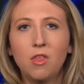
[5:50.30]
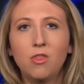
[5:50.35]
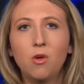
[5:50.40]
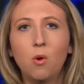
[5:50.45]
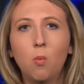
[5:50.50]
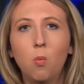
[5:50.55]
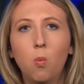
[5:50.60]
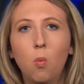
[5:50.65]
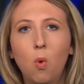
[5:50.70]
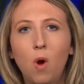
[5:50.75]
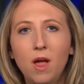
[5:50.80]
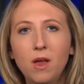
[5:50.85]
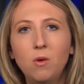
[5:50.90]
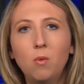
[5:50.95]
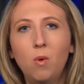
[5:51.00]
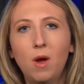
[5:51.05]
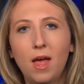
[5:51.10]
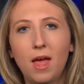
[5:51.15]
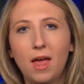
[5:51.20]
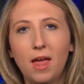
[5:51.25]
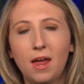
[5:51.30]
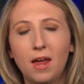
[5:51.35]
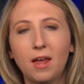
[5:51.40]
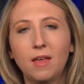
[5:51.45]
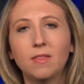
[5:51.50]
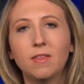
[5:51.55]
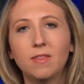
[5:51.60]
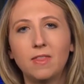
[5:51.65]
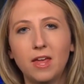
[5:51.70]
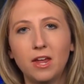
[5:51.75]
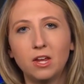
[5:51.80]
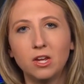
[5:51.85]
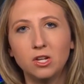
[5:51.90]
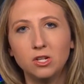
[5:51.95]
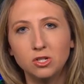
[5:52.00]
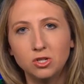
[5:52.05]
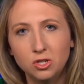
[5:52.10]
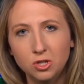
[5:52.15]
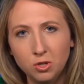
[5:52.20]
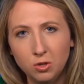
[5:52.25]
The one way that they
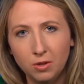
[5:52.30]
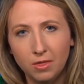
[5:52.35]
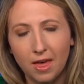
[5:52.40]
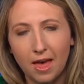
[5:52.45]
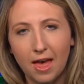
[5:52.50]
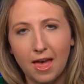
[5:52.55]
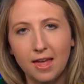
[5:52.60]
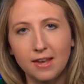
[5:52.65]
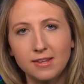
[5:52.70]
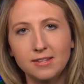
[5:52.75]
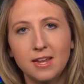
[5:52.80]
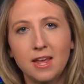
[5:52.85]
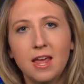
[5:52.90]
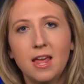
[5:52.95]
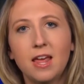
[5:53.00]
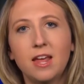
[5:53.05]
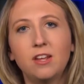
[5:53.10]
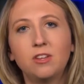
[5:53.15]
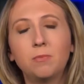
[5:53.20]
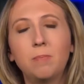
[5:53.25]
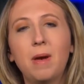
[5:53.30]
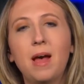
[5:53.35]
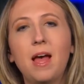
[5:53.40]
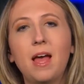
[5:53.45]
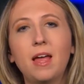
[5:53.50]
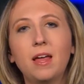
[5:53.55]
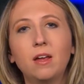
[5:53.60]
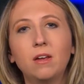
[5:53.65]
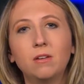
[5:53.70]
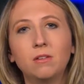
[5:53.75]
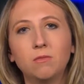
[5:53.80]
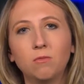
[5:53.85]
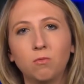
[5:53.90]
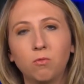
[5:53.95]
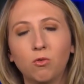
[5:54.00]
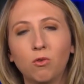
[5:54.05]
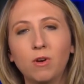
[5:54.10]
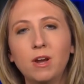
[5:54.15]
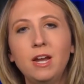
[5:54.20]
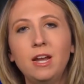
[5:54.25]
can do that is by
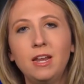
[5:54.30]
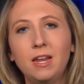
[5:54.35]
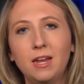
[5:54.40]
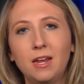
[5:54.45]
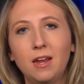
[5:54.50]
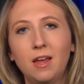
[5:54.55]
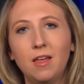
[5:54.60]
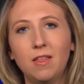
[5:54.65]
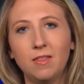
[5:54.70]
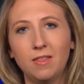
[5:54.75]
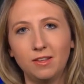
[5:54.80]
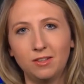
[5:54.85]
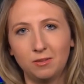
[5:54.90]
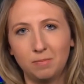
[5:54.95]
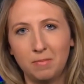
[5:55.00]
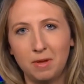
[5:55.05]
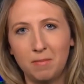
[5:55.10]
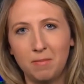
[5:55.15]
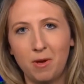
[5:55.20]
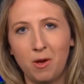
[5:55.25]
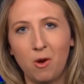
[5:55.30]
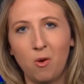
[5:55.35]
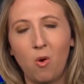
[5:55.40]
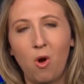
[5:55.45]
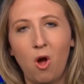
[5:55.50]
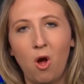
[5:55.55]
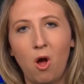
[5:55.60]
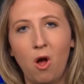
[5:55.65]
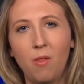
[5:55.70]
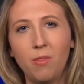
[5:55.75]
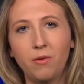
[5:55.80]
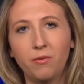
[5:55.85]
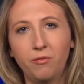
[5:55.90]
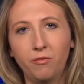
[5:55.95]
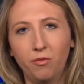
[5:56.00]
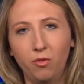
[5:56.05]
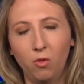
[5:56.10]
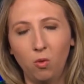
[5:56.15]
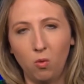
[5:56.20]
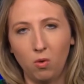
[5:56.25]
reading this memo on the
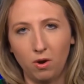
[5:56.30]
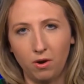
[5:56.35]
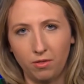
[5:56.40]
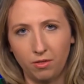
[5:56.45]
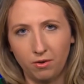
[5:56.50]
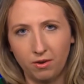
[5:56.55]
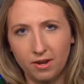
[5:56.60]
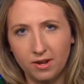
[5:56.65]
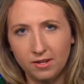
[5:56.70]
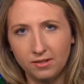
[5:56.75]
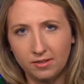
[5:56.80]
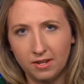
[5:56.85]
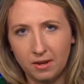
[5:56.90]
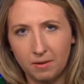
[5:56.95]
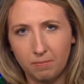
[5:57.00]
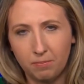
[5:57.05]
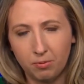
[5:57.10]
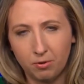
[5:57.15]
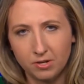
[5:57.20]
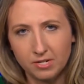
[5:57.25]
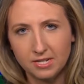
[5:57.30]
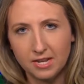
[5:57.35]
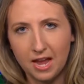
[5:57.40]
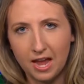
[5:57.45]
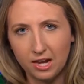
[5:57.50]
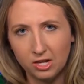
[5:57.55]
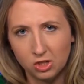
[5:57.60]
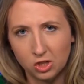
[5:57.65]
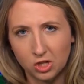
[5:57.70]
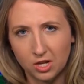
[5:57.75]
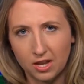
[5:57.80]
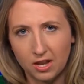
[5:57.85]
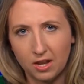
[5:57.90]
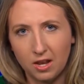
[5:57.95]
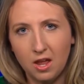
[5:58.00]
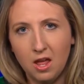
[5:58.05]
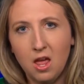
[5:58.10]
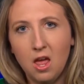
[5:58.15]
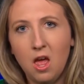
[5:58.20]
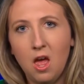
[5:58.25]
floor. There is a
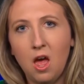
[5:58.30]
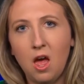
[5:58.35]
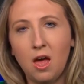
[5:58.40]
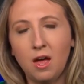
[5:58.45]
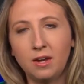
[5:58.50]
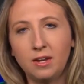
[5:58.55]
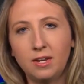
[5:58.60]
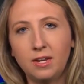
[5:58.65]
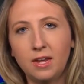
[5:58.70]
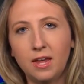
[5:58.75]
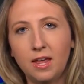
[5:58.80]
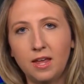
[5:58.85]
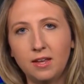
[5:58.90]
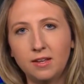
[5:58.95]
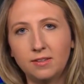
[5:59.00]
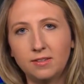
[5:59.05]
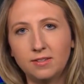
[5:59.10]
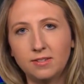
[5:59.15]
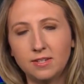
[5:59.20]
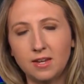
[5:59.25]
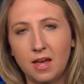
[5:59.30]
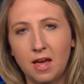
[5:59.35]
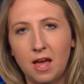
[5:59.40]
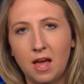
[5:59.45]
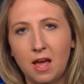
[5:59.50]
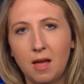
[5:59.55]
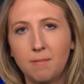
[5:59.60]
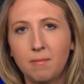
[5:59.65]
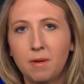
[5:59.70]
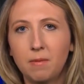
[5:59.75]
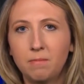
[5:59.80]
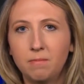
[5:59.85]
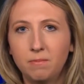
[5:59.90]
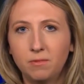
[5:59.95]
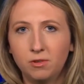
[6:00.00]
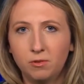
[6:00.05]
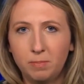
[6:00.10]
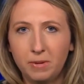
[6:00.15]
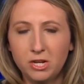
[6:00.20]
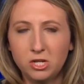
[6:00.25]
protection against um,
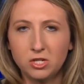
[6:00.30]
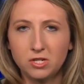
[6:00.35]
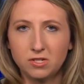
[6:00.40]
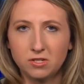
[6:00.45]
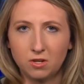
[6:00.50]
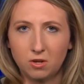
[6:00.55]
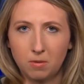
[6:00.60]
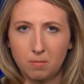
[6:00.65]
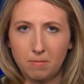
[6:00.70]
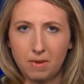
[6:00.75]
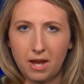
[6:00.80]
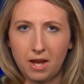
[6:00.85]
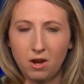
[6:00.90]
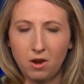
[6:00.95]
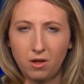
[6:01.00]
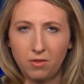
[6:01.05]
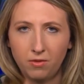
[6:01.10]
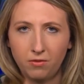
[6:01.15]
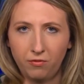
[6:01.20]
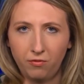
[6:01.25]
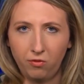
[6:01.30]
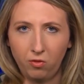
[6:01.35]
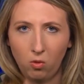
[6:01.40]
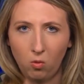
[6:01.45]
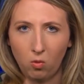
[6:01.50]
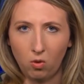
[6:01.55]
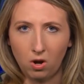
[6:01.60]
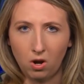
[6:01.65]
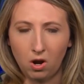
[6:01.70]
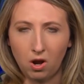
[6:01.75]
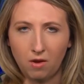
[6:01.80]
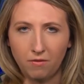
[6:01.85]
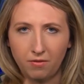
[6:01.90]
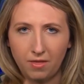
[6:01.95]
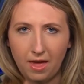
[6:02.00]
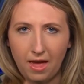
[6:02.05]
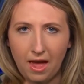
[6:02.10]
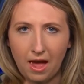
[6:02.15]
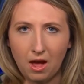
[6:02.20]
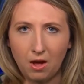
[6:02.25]
speech speeches that are made on the floor of
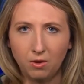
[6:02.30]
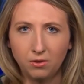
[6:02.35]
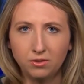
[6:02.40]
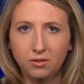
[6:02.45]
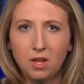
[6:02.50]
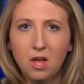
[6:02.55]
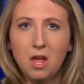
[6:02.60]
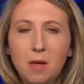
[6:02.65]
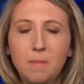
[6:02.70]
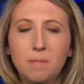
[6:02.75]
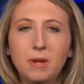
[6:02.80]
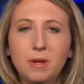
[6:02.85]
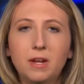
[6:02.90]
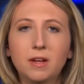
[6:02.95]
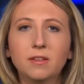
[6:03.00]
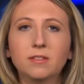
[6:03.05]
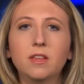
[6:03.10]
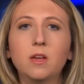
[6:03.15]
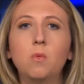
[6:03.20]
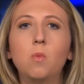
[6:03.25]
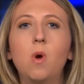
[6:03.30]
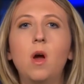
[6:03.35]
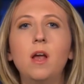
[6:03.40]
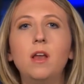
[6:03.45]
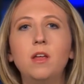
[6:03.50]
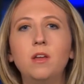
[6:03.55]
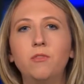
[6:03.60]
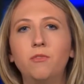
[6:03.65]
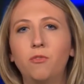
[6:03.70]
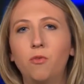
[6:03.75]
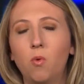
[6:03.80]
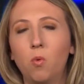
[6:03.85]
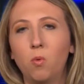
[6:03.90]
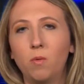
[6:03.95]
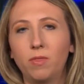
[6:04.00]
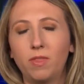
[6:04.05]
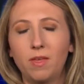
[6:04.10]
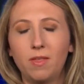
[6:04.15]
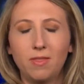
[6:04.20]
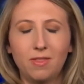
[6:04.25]
the House because they wanted for,
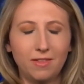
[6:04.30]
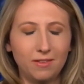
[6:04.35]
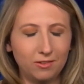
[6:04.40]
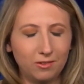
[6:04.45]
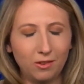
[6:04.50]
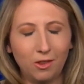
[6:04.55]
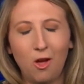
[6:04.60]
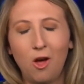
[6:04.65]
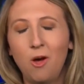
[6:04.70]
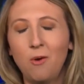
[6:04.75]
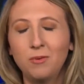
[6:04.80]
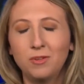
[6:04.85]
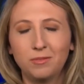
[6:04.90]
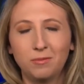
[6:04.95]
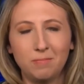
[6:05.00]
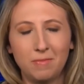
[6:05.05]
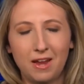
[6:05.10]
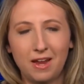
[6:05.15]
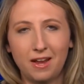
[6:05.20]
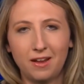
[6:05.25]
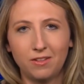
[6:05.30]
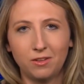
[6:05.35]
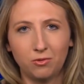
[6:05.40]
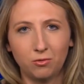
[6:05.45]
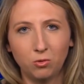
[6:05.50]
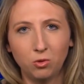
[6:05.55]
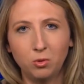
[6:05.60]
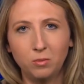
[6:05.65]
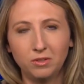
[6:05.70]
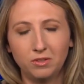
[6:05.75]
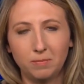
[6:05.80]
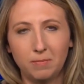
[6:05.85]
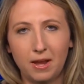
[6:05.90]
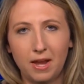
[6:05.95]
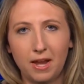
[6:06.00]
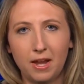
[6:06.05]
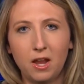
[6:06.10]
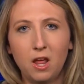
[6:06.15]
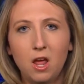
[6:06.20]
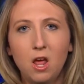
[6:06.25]
th- this law was made, this rule was
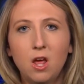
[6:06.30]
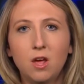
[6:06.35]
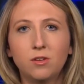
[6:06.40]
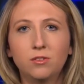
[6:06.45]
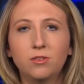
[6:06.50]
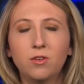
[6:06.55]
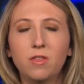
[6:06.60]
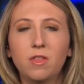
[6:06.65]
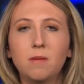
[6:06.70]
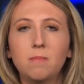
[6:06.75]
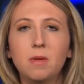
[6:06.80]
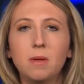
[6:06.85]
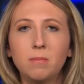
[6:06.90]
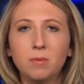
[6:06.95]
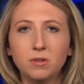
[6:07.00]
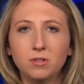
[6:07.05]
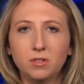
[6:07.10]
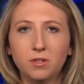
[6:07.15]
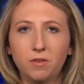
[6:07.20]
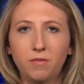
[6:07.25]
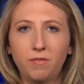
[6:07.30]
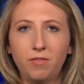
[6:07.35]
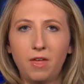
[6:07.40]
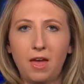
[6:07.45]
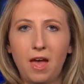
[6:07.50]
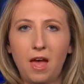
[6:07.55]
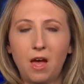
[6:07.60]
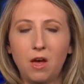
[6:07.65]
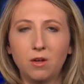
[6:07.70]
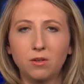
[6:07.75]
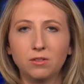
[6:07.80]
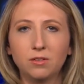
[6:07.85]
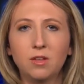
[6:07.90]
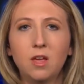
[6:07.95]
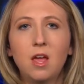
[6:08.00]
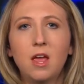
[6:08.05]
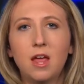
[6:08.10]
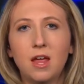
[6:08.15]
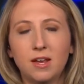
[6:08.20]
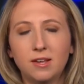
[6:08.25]
made so that members of the House
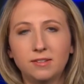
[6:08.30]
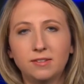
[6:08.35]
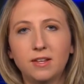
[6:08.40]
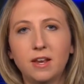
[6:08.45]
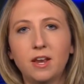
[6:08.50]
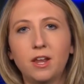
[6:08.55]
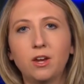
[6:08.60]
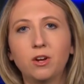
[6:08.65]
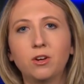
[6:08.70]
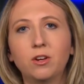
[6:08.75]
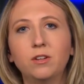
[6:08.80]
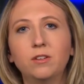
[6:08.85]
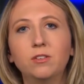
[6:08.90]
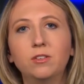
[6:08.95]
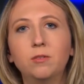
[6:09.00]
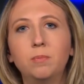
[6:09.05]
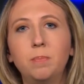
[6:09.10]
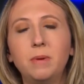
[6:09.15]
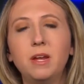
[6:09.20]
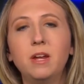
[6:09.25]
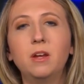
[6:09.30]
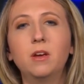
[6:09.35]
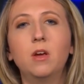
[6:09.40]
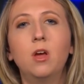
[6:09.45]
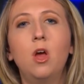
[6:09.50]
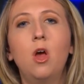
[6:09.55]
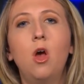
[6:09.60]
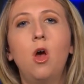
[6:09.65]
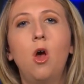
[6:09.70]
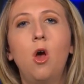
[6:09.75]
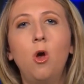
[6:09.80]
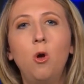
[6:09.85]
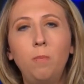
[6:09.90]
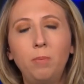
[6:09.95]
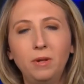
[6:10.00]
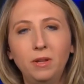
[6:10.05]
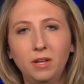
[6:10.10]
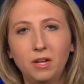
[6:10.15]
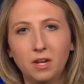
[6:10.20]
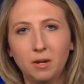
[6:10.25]
and Senate could speak
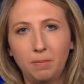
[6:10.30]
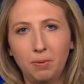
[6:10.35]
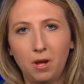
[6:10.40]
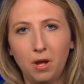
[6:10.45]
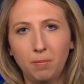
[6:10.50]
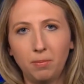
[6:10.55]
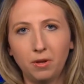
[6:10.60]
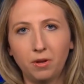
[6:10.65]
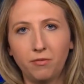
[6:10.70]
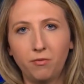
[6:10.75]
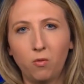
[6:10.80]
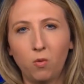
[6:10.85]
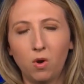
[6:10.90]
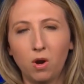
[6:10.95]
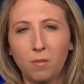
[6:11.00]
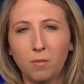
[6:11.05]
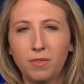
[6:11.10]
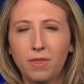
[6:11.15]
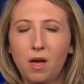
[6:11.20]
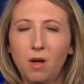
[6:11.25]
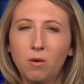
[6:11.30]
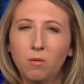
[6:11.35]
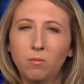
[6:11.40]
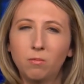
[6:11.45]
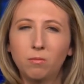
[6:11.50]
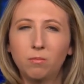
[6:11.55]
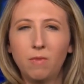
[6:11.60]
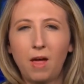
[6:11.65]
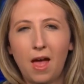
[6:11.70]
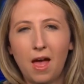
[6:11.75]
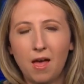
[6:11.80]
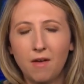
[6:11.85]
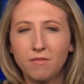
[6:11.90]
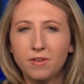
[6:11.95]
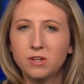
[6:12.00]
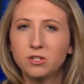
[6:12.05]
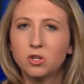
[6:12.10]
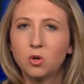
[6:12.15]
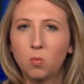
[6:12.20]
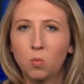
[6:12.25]
openly in a public forum without
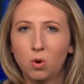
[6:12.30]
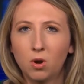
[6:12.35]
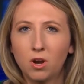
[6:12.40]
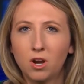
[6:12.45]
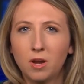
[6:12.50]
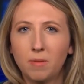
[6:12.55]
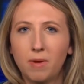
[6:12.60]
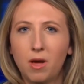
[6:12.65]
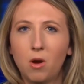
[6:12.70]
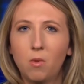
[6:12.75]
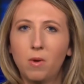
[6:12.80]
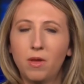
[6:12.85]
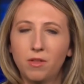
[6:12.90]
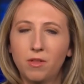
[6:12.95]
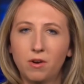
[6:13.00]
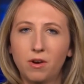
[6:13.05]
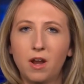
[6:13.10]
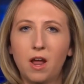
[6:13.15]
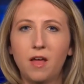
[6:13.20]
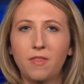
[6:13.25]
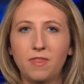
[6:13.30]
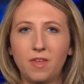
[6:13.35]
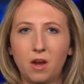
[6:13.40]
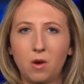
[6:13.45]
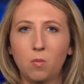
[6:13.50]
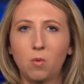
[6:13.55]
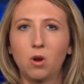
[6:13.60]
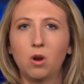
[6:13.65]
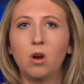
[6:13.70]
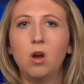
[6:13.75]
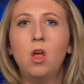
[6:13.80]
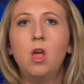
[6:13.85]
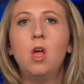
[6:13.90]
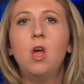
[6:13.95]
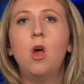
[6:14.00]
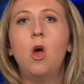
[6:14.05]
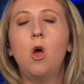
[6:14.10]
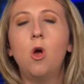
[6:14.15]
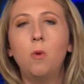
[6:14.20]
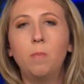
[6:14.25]
having to worry about whether or not they were
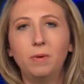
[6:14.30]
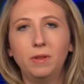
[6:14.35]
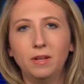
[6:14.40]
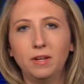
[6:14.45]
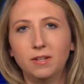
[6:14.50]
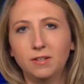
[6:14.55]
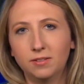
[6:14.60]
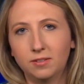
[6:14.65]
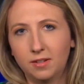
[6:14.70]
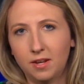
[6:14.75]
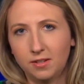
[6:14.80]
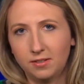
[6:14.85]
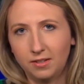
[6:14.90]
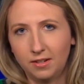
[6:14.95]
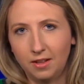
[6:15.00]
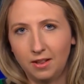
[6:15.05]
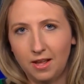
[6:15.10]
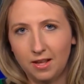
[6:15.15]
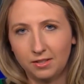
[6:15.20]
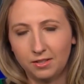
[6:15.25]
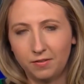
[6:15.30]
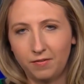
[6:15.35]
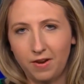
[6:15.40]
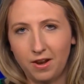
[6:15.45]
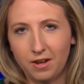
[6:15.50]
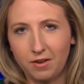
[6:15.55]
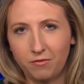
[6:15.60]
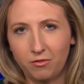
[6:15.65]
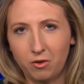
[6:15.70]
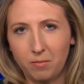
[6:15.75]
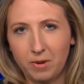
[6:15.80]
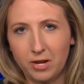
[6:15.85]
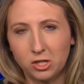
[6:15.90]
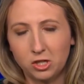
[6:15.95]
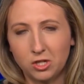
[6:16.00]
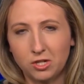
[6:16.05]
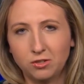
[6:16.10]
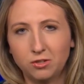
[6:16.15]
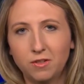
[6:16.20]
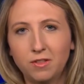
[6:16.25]
openly discussing classified
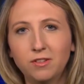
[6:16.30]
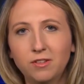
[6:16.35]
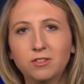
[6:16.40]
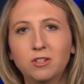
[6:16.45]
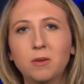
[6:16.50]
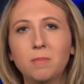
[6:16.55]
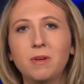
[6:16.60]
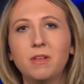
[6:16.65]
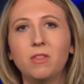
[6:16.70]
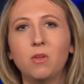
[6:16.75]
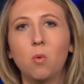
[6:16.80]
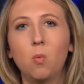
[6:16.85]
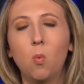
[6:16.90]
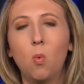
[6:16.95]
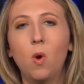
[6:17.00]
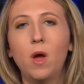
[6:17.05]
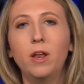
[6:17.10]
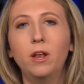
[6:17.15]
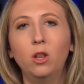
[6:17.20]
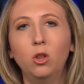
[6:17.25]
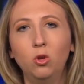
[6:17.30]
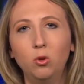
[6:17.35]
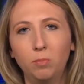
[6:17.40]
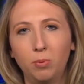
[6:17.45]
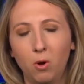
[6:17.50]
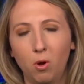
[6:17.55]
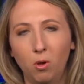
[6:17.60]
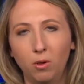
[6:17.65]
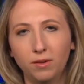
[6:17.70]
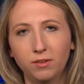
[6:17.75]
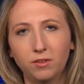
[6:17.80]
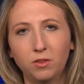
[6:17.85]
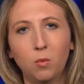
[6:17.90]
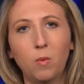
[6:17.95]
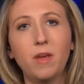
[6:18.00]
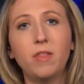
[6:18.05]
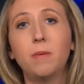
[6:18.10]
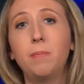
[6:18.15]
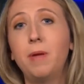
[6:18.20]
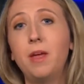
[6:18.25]
information. So this could be the one loophole. It's the
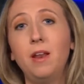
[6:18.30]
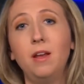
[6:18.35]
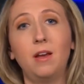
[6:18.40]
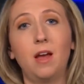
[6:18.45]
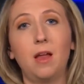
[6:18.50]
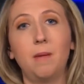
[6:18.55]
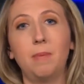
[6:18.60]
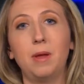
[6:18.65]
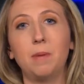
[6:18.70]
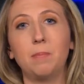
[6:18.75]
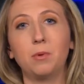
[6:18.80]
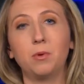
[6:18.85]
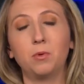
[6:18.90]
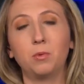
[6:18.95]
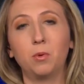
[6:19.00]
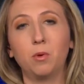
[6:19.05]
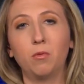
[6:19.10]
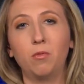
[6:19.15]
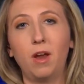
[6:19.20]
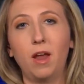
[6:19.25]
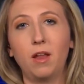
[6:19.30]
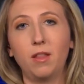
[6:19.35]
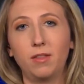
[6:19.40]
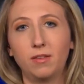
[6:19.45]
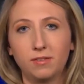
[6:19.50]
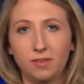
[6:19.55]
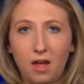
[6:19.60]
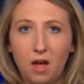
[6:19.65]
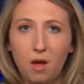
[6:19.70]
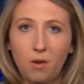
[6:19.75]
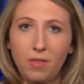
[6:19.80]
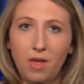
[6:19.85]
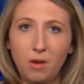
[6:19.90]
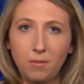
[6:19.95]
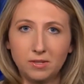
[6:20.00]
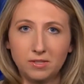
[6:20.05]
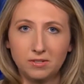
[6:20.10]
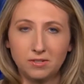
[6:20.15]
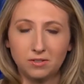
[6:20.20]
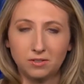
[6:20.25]
way the Pentagon papers were read. That's how that
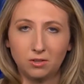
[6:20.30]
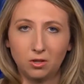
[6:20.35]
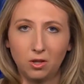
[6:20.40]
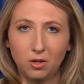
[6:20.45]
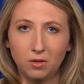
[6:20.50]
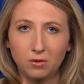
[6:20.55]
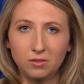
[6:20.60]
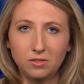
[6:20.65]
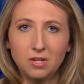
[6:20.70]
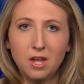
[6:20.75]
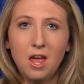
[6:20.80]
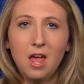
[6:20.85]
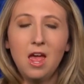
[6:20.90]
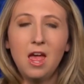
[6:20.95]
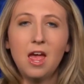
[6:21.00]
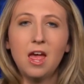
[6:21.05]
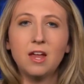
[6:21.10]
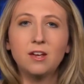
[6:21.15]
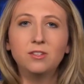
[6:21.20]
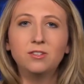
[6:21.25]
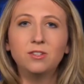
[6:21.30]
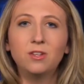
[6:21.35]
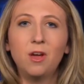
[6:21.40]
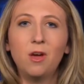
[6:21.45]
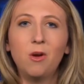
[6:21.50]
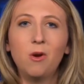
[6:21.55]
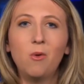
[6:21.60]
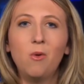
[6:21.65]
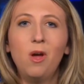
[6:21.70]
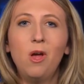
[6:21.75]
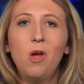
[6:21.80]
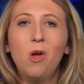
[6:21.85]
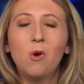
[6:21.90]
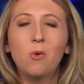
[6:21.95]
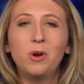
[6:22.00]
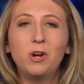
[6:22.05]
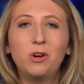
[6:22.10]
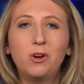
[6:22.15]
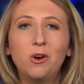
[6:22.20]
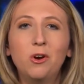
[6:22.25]
was disclosed. And so
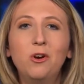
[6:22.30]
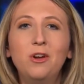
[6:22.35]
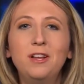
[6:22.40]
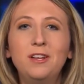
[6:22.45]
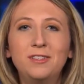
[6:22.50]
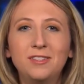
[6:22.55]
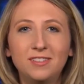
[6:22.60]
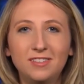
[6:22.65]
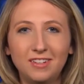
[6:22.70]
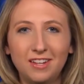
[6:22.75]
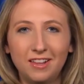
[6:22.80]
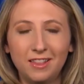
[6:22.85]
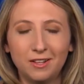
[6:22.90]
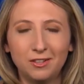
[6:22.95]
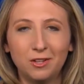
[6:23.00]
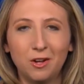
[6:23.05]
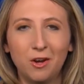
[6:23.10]
we could see this